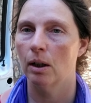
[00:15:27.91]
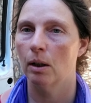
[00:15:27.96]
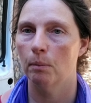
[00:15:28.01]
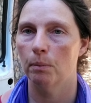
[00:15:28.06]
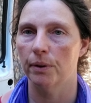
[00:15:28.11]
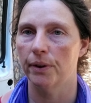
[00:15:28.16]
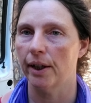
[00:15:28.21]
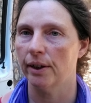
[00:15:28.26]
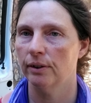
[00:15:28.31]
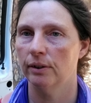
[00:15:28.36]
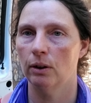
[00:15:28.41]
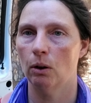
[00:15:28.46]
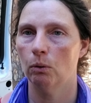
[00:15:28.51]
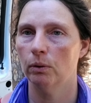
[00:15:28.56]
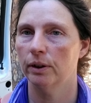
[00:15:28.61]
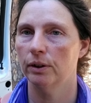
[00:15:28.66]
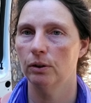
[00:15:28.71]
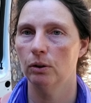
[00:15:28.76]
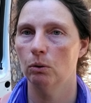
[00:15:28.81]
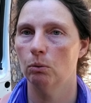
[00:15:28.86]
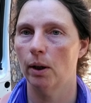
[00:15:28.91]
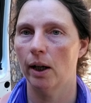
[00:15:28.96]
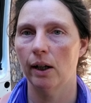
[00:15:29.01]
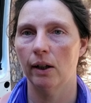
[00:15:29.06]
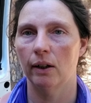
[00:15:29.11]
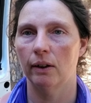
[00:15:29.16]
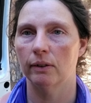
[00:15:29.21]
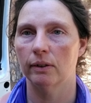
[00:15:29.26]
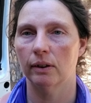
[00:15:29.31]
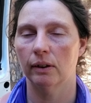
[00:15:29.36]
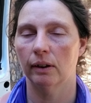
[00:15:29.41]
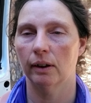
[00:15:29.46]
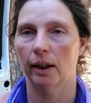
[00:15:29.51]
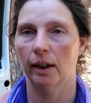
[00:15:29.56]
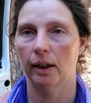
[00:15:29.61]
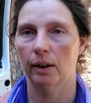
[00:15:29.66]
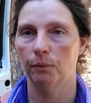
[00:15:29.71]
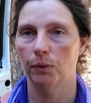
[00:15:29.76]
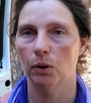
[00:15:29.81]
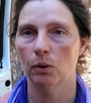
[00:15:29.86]
But that's the only two ways that
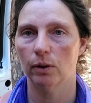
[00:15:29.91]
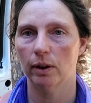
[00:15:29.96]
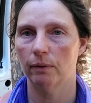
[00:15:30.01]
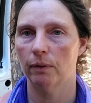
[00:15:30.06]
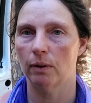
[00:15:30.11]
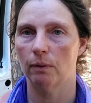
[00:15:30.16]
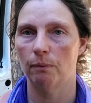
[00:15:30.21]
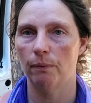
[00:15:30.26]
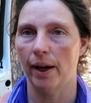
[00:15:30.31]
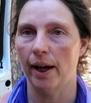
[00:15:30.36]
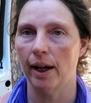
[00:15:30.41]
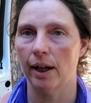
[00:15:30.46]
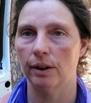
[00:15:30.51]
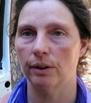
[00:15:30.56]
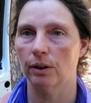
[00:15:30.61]
if you live in a van,